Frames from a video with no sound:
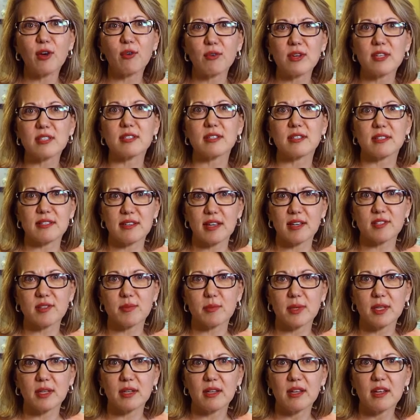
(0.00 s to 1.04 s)
risk
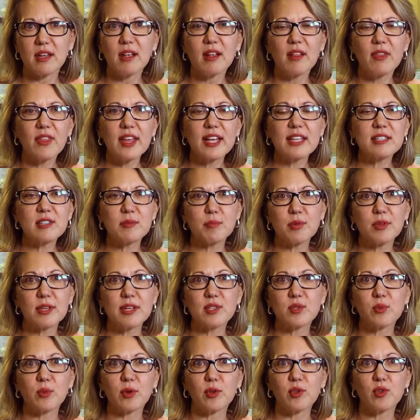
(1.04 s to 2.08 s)
assessment, that's a
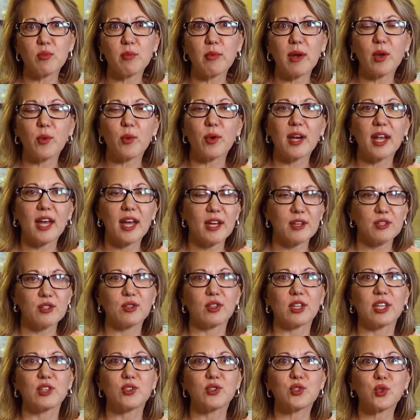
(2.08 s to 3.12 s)
place where you might want to
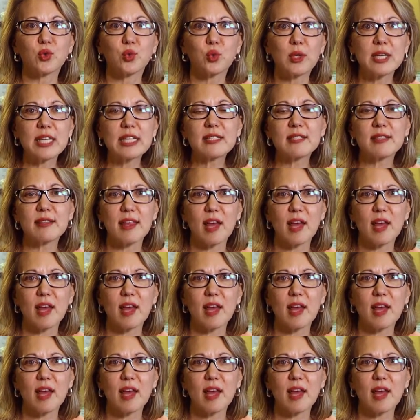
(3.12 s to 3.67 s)
actually treat